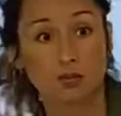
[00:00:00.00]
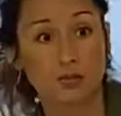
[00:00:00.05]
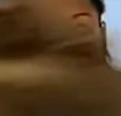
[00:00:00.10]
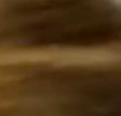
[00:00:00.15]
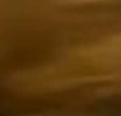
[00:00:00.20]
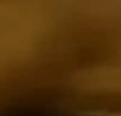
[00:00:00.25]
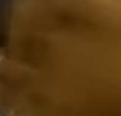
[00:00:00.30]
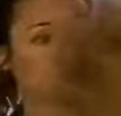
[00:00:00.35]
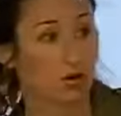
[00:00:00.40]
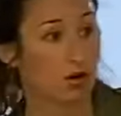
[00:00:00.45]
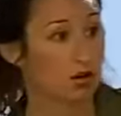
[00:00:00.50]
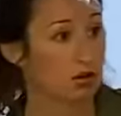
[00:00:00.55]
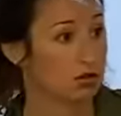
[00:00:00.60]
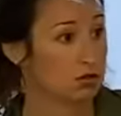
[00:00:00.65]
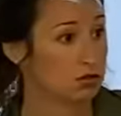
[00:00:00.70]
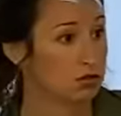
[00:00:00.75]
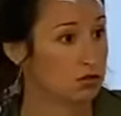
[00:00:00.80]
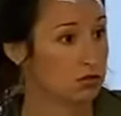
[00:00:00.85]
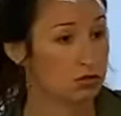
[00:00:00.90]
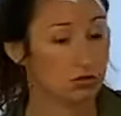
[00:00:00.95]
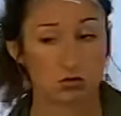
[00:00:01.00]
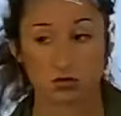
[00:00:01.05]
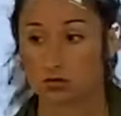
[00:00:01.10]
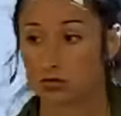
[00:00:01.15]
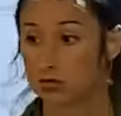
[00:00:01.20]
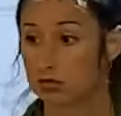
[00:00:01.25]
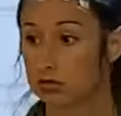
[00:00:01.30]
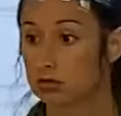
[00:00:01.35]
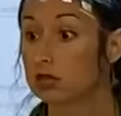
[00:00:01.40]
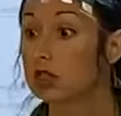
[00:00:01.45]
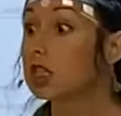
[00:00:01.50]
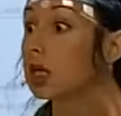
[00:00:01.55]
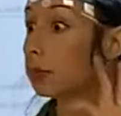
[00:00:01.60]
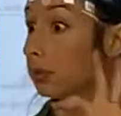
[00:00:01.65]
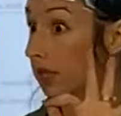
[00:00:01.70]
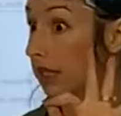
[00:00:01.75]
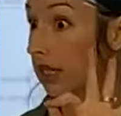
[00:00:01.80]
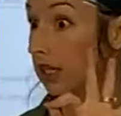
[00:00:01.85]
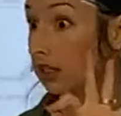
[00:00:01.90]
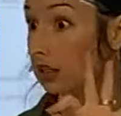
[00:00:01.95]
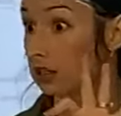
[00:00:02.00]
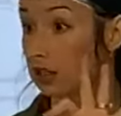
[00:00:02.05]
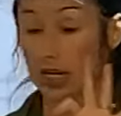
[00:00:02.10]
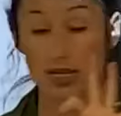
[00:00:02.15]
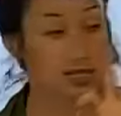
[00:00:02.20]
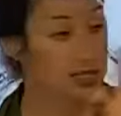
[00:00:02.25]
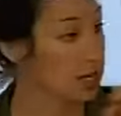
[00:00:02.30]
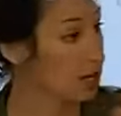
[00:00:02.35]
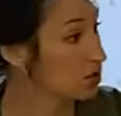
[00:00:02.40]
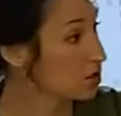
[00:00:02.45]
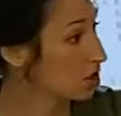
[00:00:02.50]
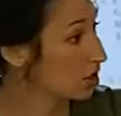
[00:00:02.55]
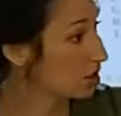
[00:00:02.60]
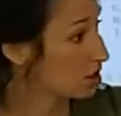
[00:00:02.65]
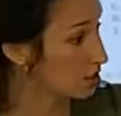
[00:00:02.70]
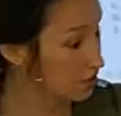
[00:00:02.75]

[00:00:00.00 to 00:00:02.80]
meaningful. Complete. It sounds good